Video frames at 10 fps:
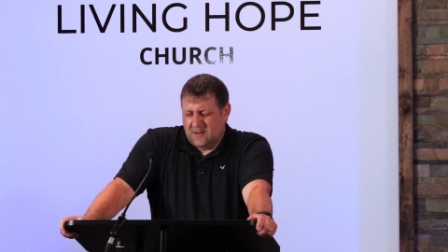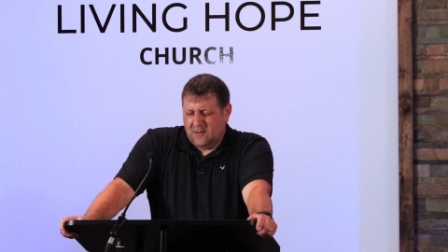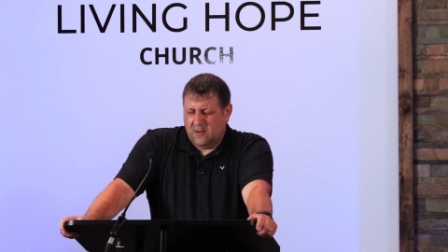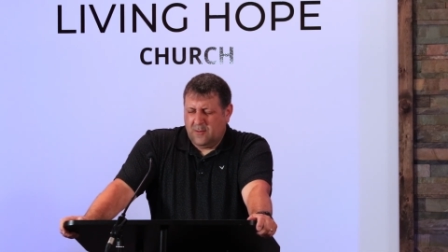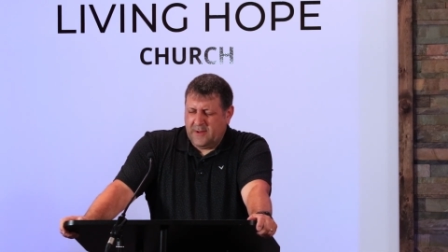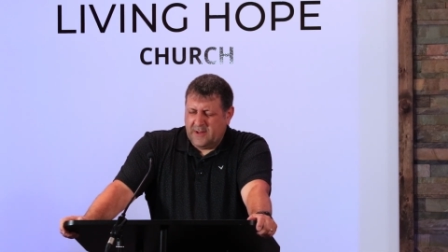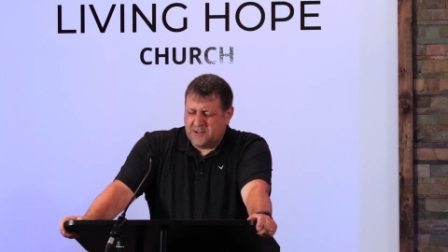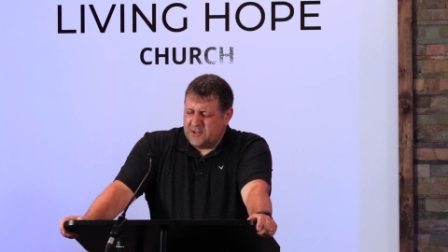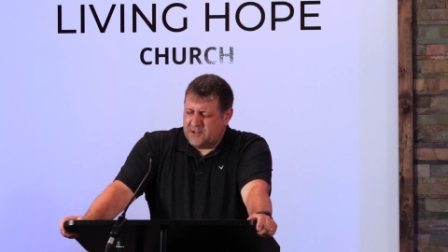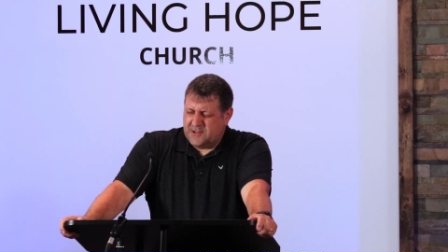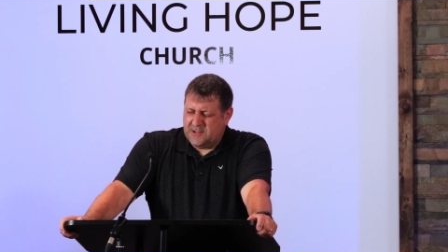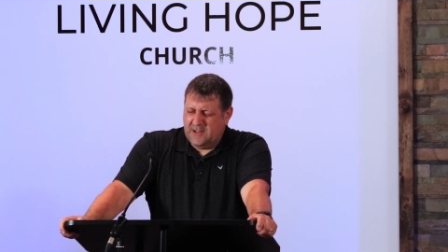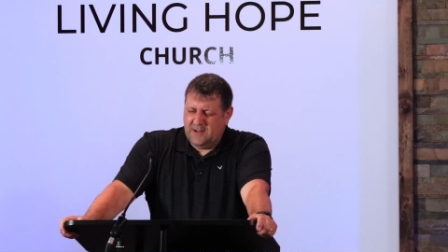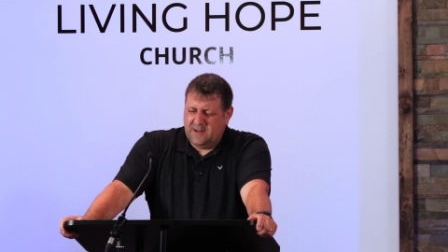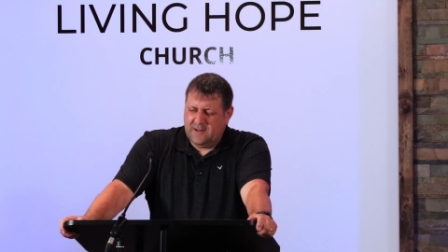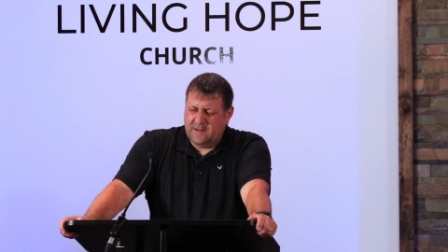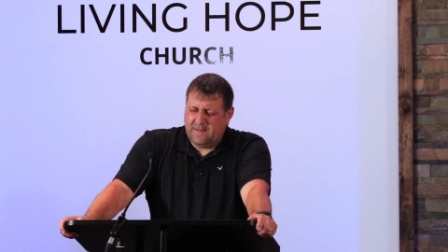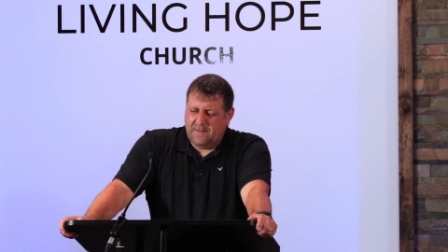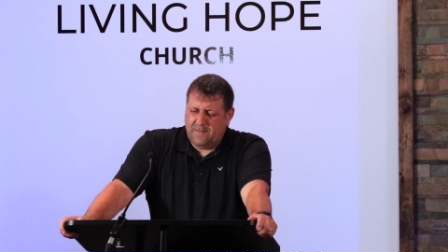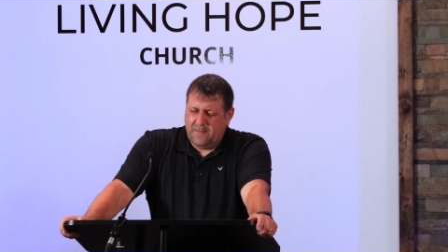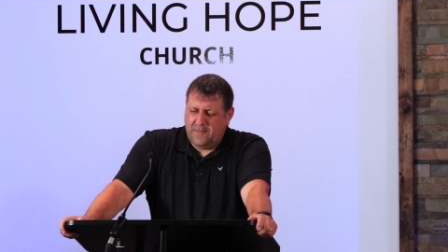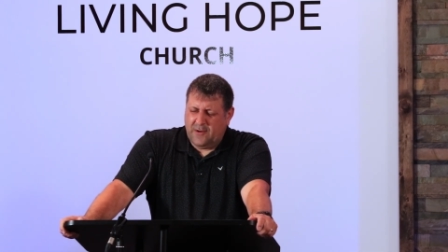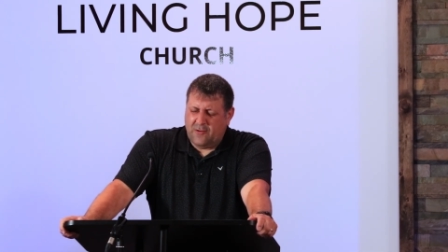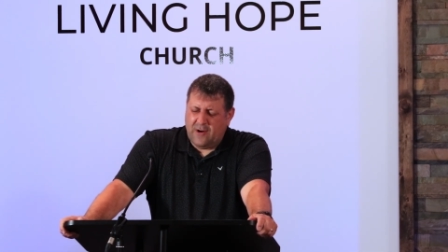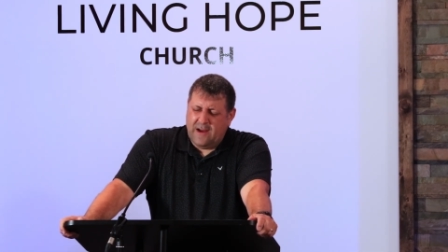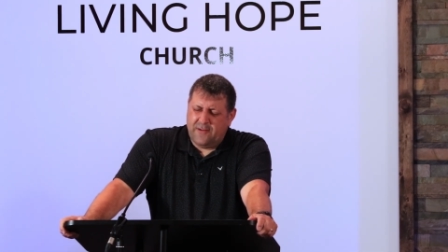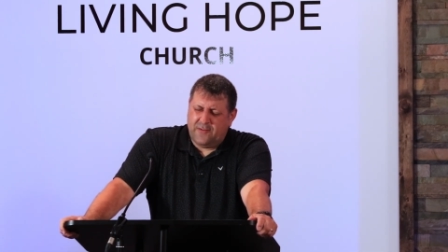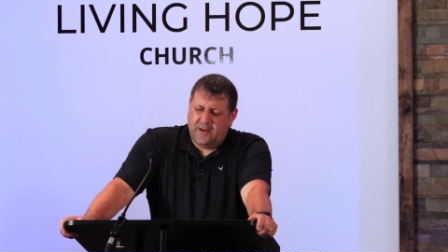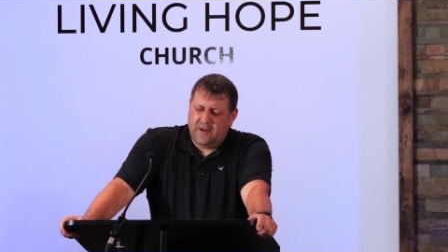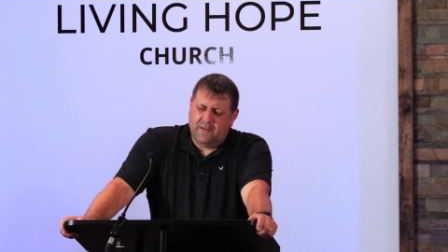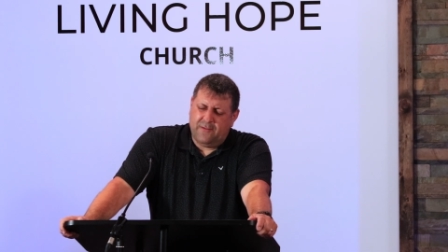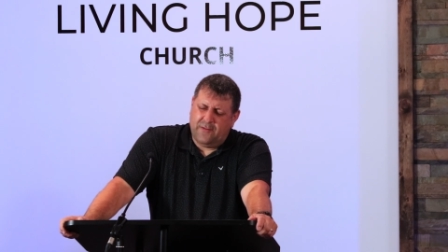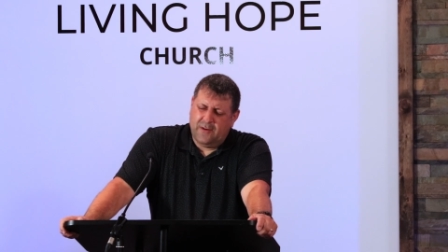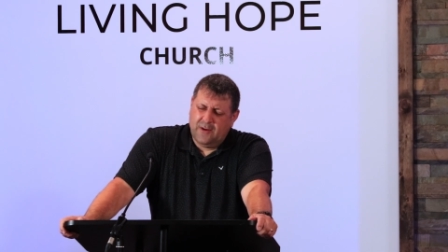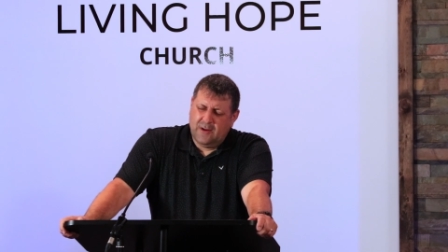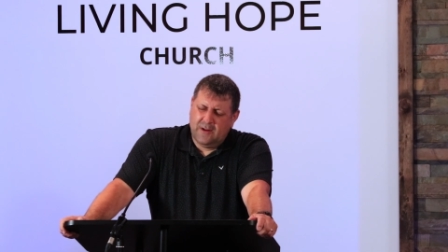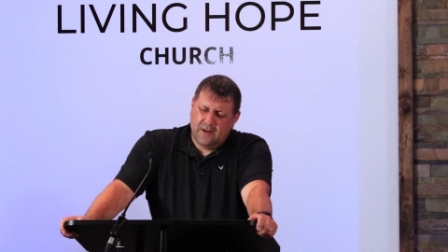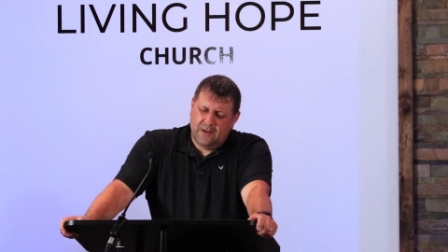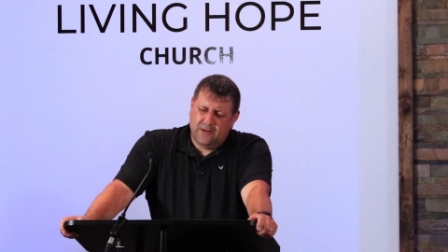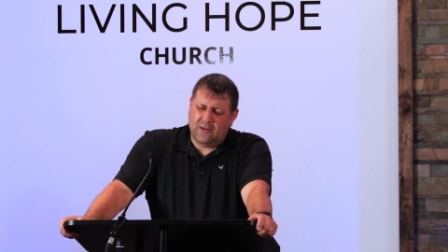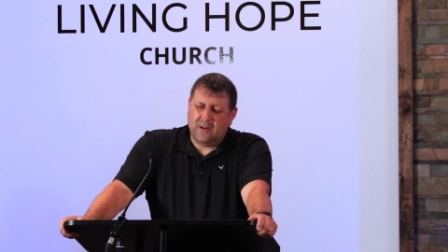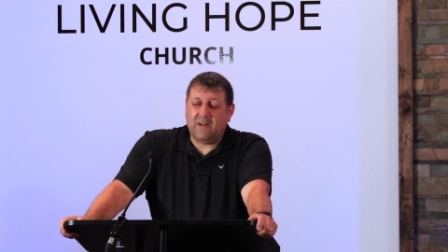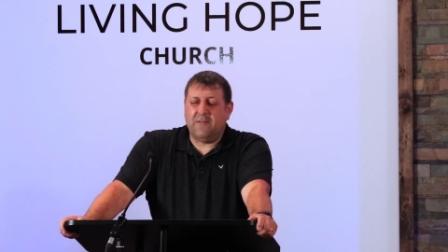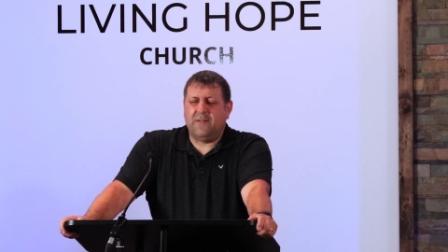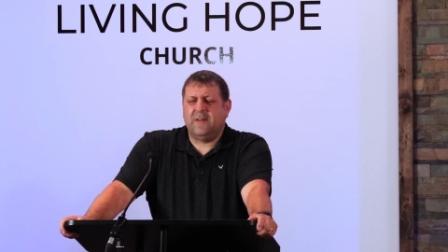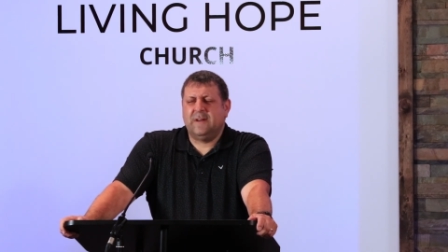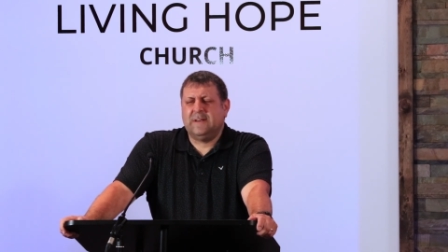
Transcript: Lord, we can just see the grafting of your love